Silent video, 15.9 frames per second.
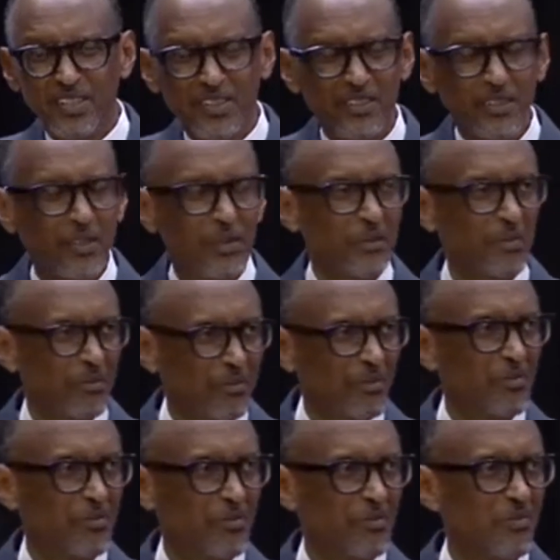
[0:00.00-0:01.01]
No.
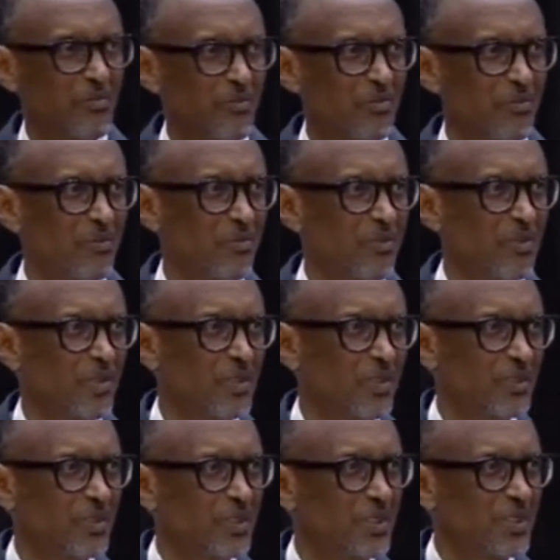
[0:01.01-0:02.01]

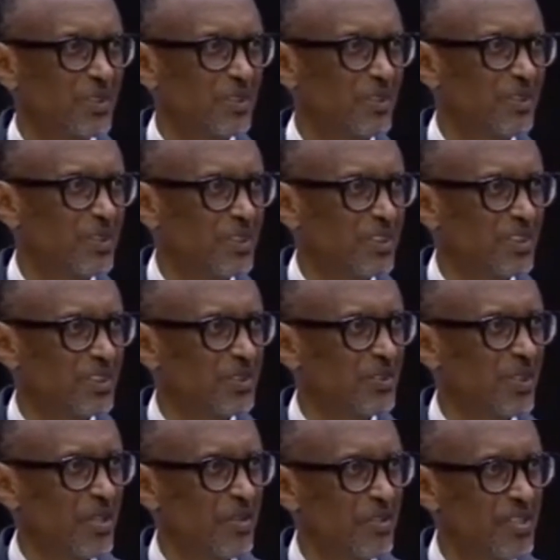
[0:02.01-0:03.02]
This is
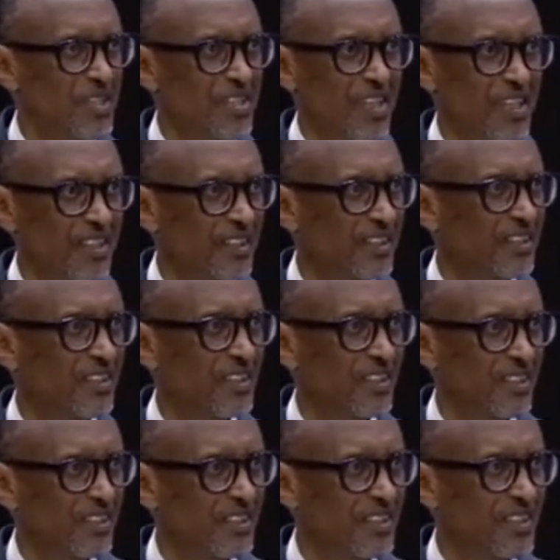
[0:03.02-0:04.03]
why I was
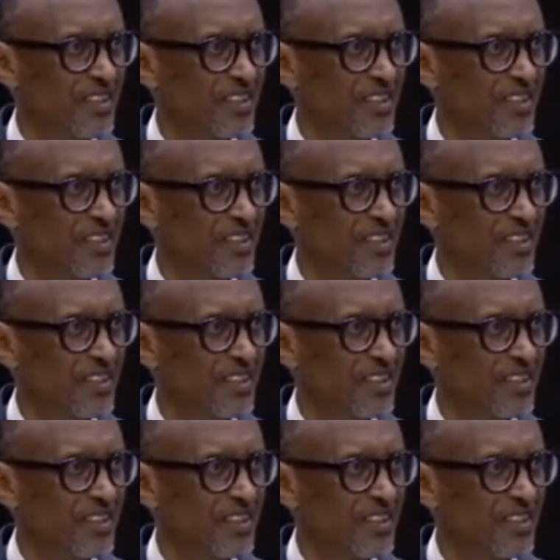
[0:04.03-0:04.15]
saying